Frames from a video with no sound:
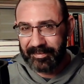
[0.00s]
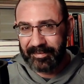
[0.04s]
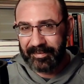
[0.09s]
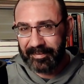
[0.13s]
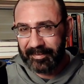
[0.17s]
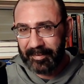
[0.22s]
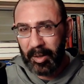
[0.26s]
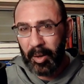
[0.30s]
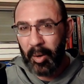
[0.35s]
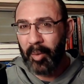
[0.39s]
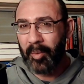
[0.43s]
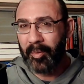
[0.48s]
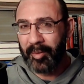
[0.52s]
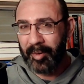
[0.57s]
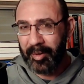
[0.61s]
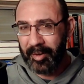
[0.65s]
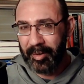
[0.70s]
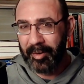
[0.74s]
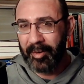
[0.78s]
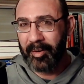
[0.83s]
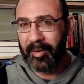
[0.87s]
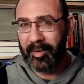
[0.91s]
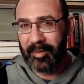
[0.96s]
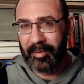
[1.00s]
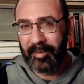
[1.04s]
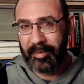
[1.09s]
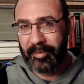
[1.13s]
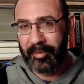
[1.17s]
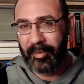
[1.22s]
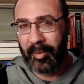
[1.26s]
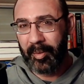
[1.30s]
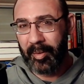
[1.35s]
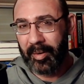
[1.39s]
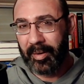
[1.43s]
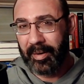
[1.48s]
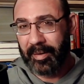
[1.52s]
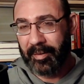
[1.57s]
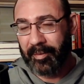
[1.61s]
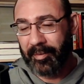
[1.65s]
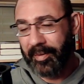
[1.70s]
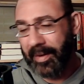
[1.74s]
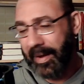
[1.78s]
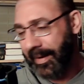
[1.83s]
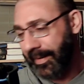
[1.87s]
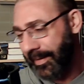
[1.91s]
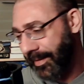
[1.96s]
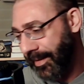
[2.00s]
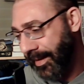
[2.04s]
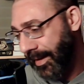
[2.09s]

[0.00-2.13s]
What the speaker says: over 4. In fact,